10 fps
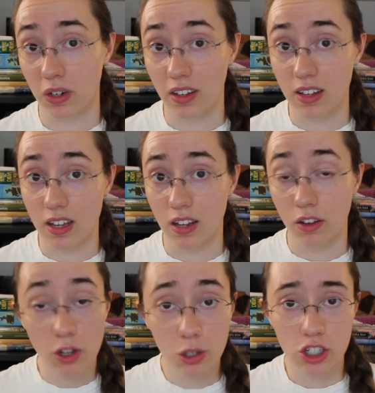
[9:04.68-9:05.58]
one of the
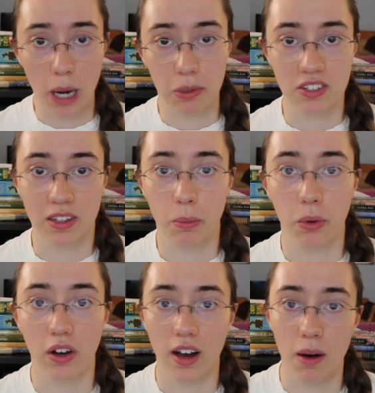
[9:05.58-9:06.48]
new chapters in the
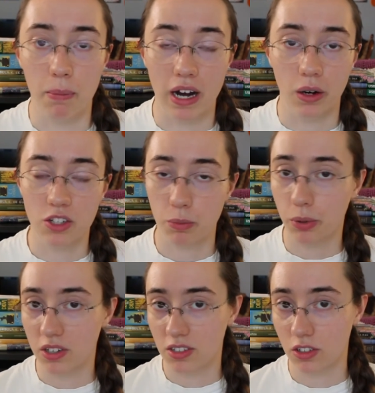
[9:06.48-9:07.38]
book about
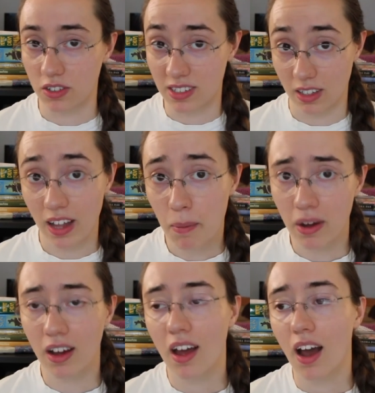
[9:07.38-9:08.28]
Prisoner's
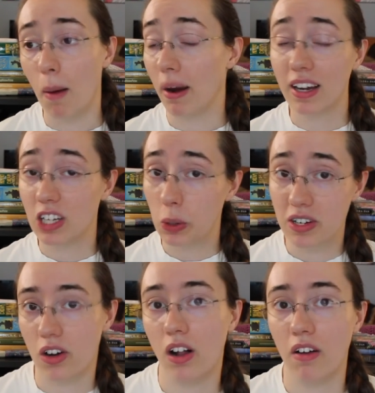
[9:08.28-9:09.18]
Dilemma. I'm not gonna go
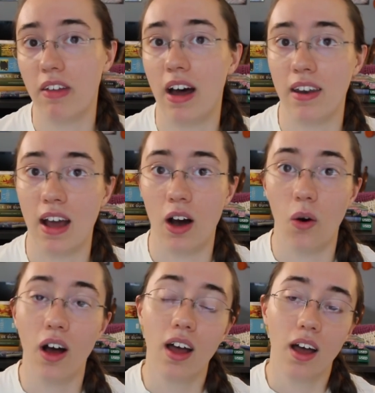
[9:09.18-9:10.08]
into all of that
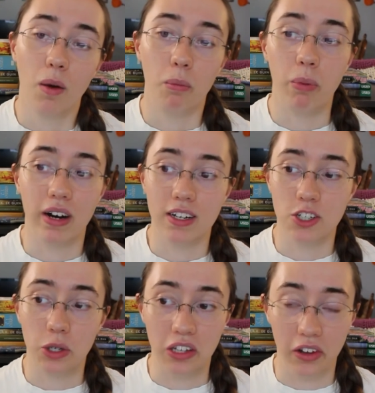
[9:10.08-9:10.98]
now,
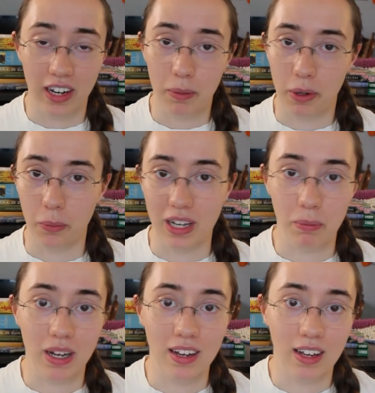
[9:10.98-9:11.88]
but you can look it up on
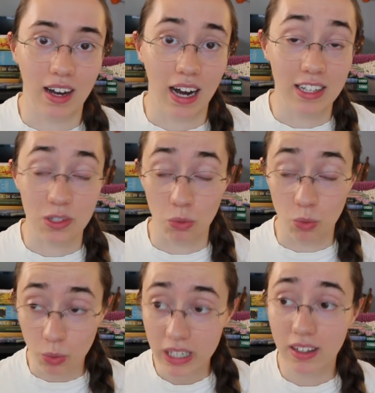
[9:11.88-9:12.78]
Wikipedia. It's a
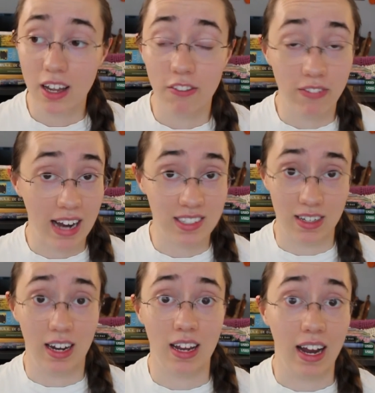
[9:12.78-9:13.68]
really
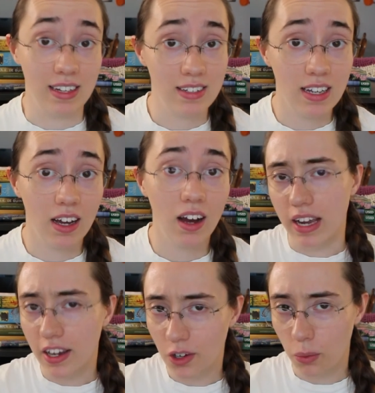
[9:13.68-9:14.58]
fascinating idea.
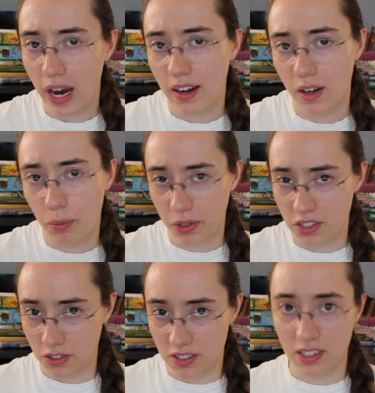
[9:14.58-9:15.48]
Iterated
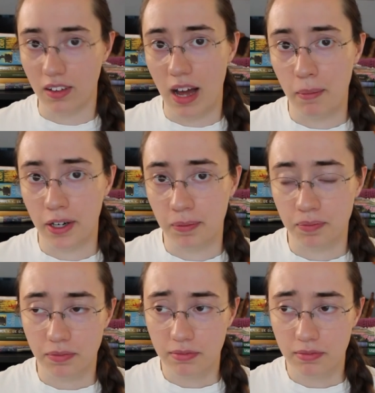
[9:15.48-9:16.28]
Prisoner's Dilemma